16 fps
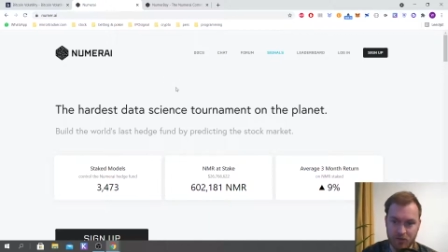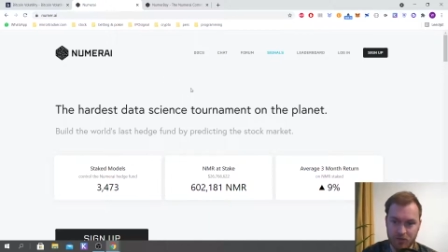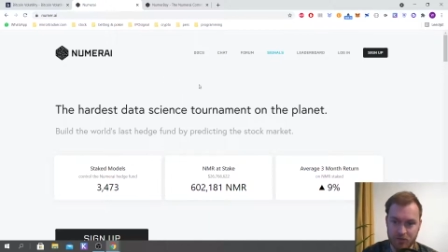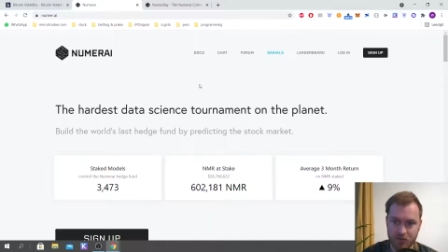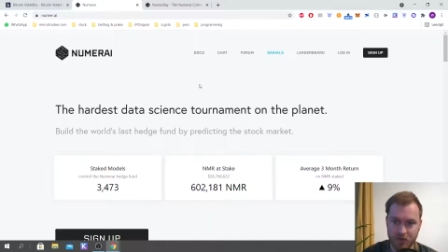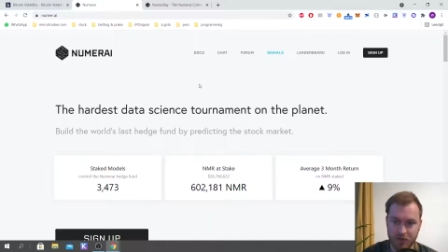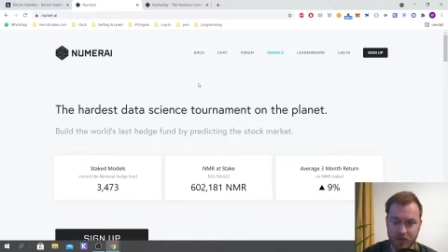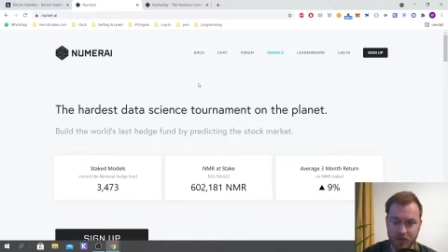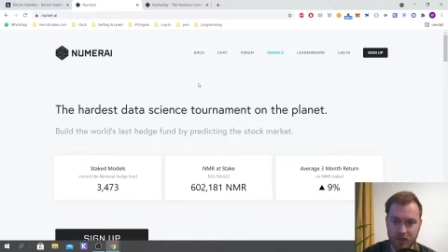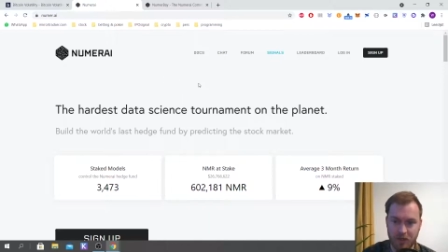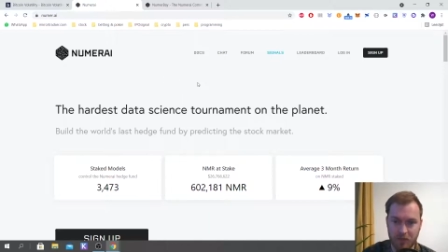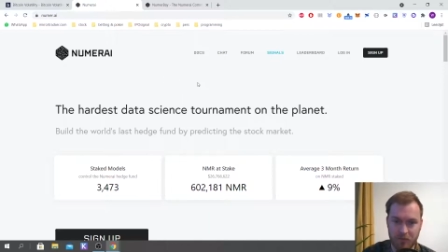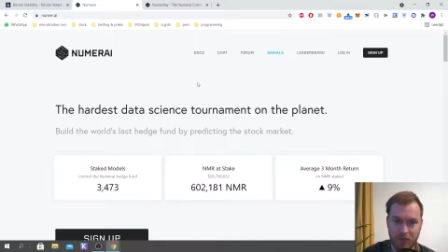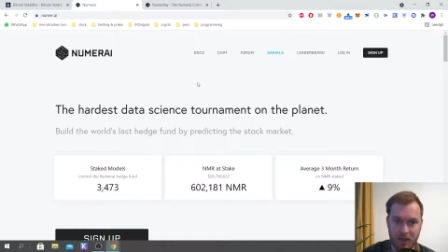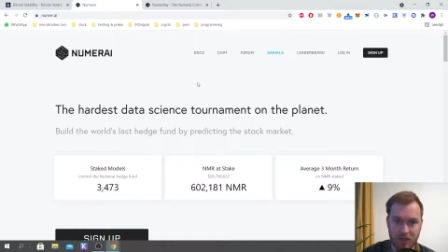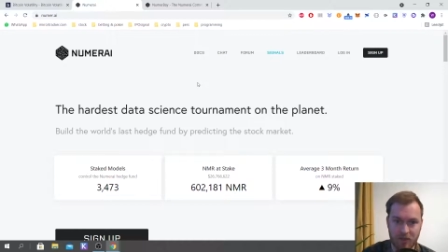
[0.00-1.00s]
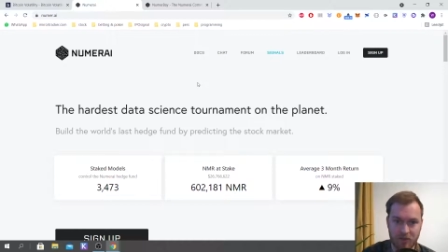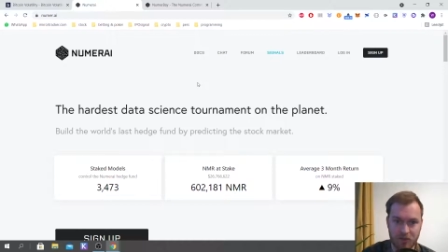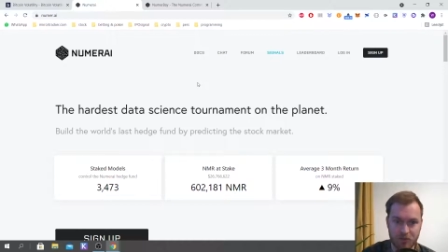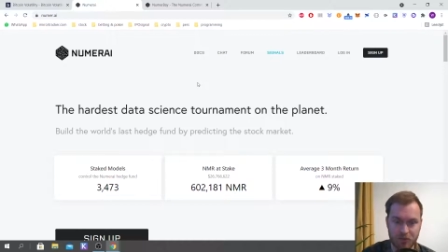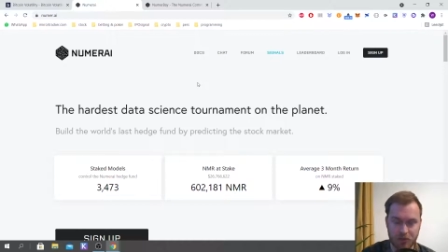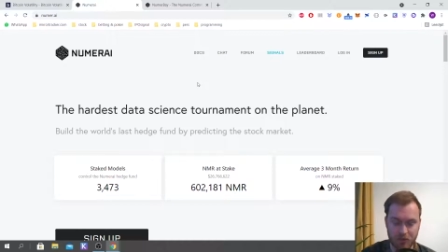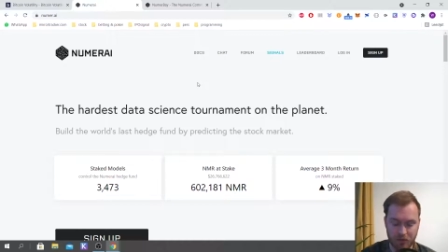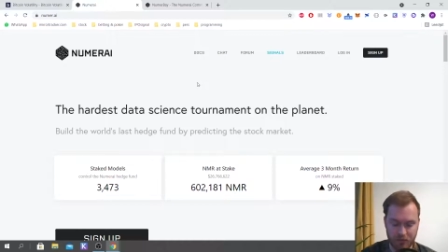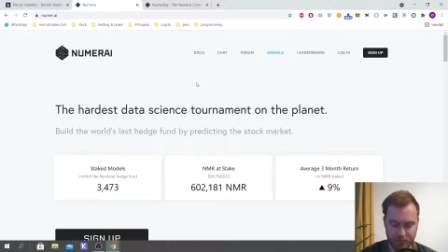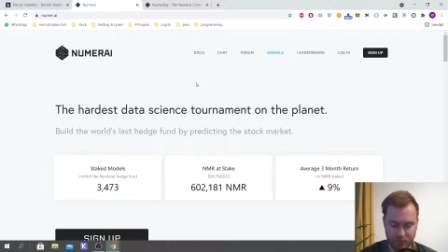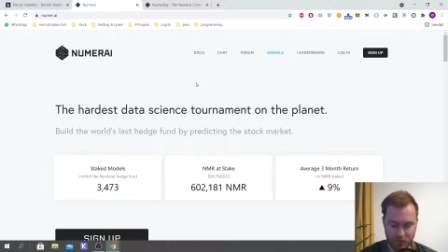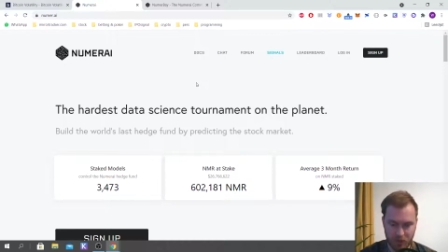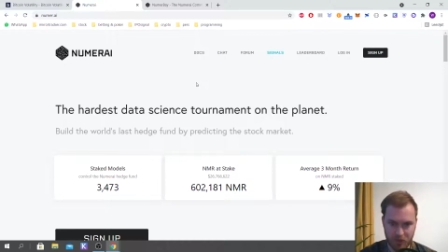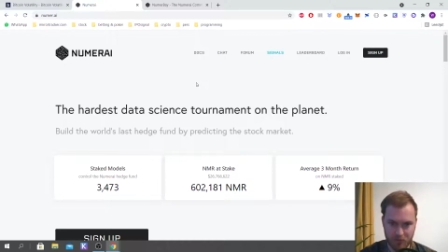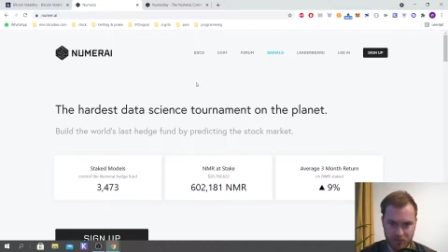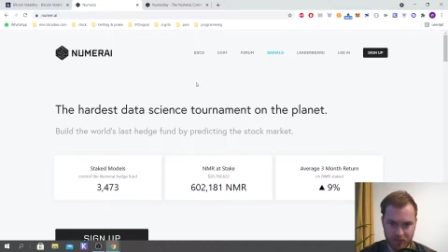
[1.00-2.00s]
So you can make some sort of
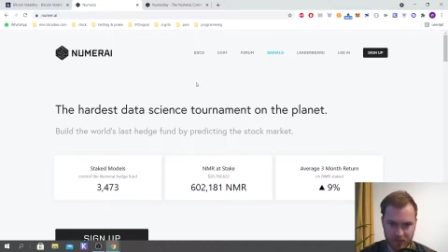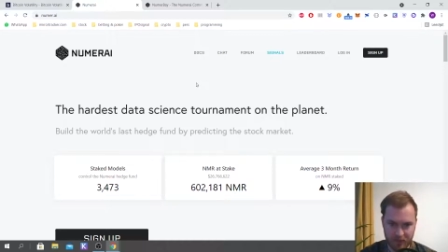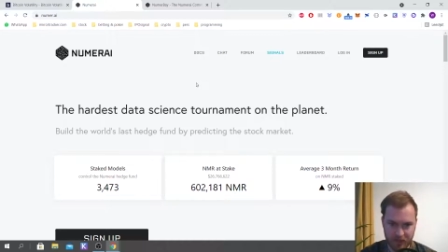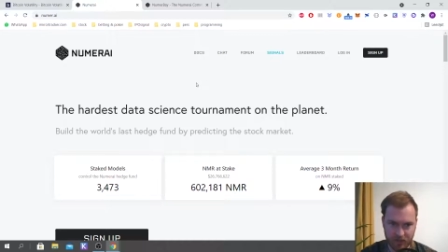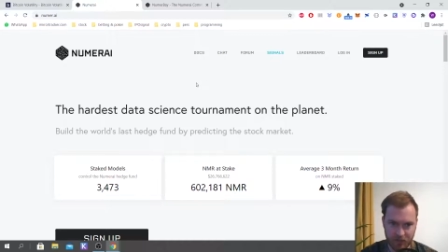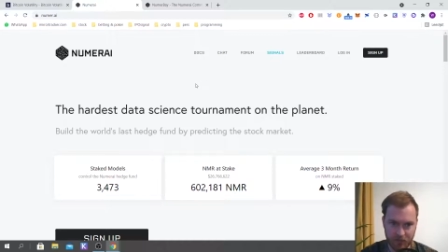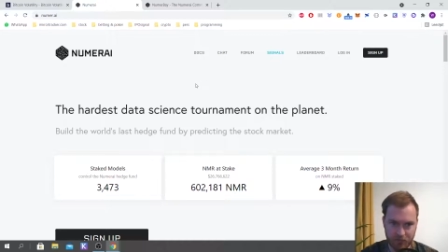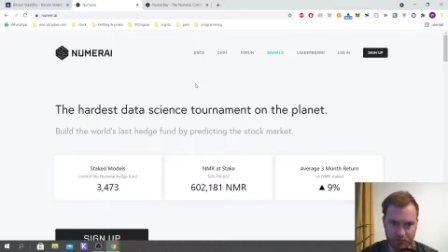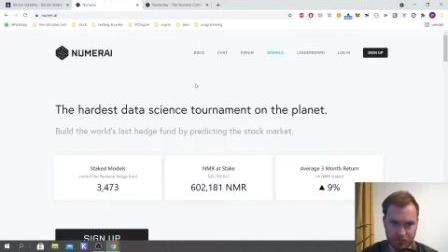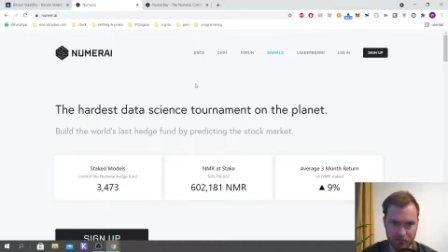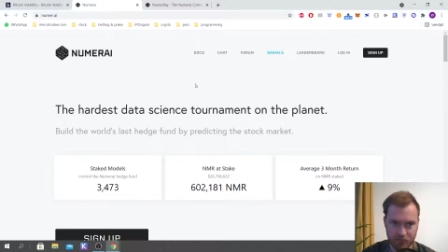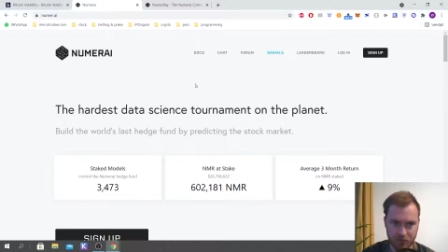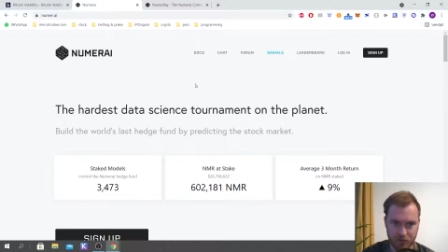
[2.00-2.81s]
predictive